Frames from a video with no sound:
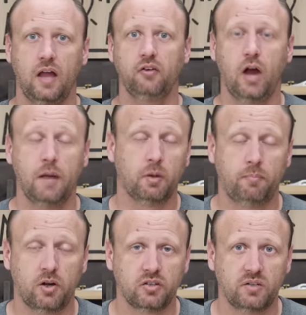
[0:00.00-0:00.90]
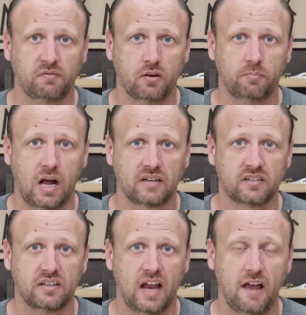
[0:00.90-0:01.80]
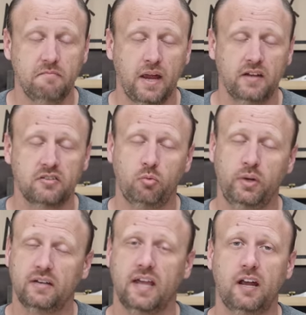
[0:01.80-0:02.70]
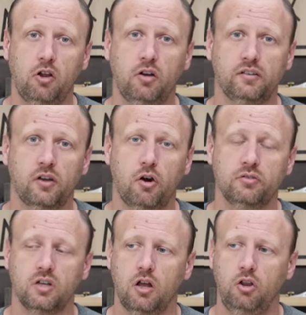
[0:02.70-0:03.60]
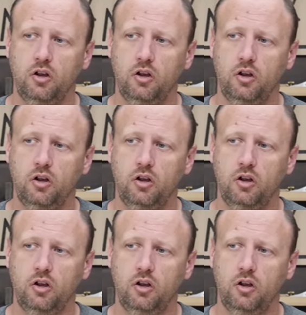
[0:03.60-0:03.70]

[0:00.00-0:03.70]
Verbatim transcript: I grabbed a bunch of different boxes that I made so we can take a look at those,